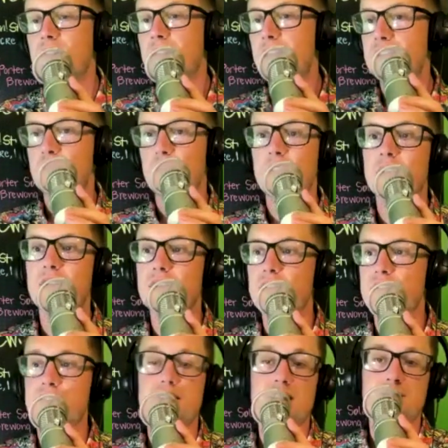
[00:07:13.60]
it's really good.
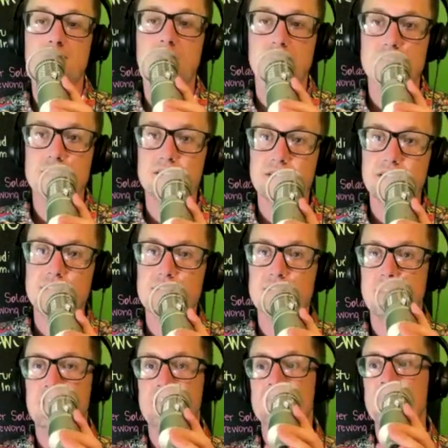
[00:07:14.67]
It's a Netflix series,
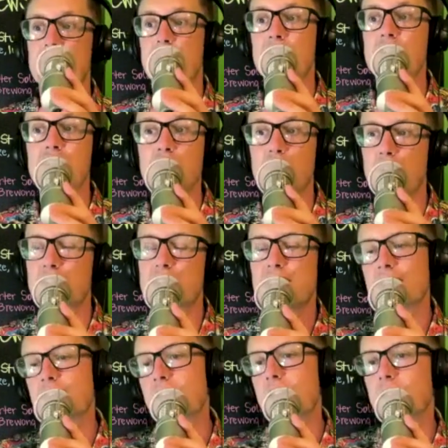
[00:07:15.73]
and issue 1, it's
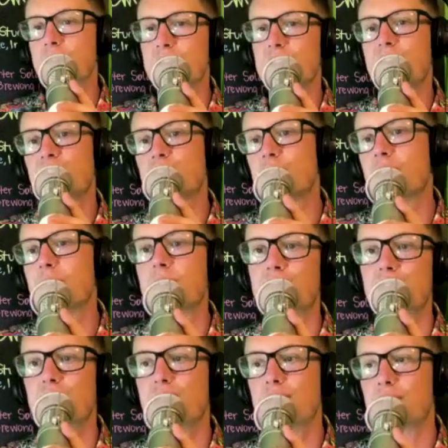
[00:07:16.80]
kind of like a Pacific Rim. If
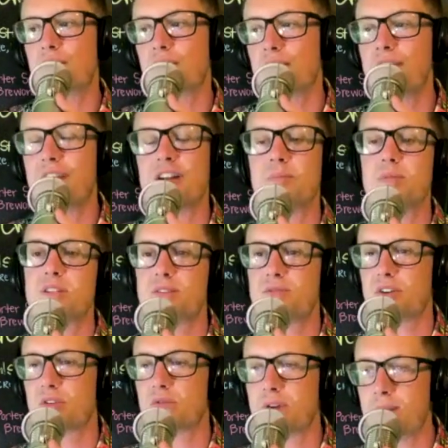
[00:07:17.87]
you are a fan of
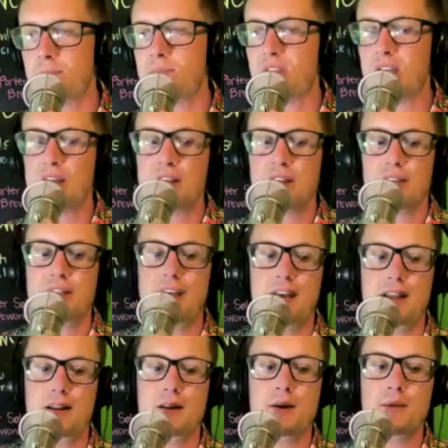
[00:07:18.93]
Pacific Rim,
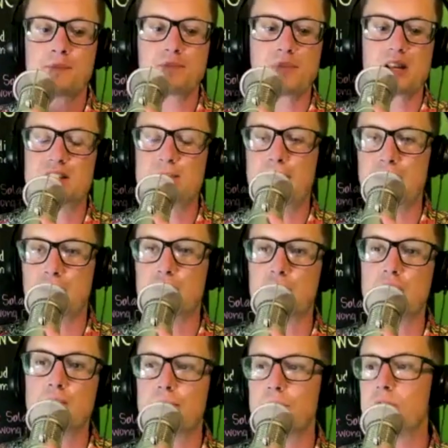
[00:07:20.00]
then it's about a
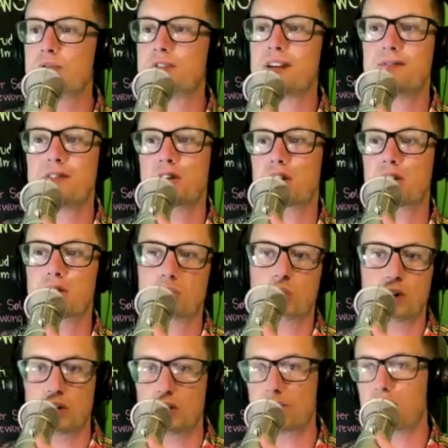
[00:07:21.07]
group who saved the
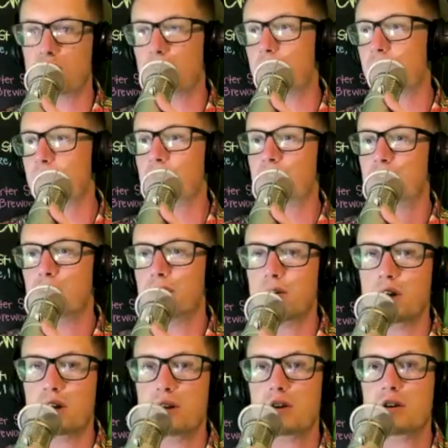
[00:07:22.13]
world from,
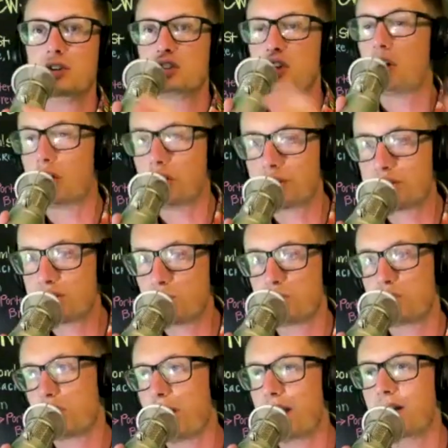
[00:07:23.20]
sharks, which
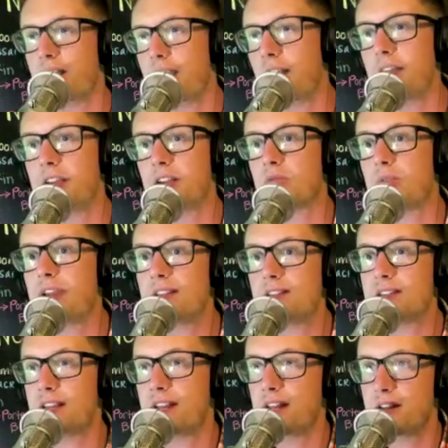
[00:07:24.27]
are an alien
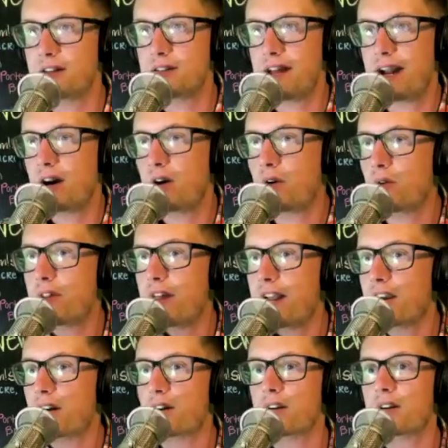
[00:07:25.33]
race, and now they
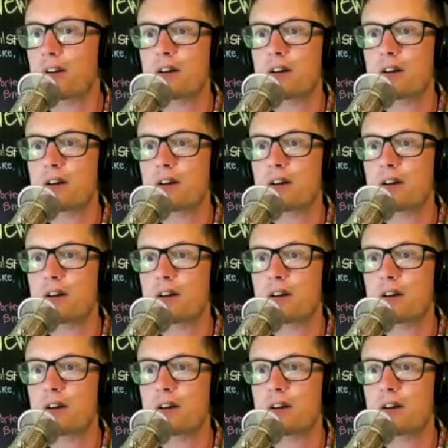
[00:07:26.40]
are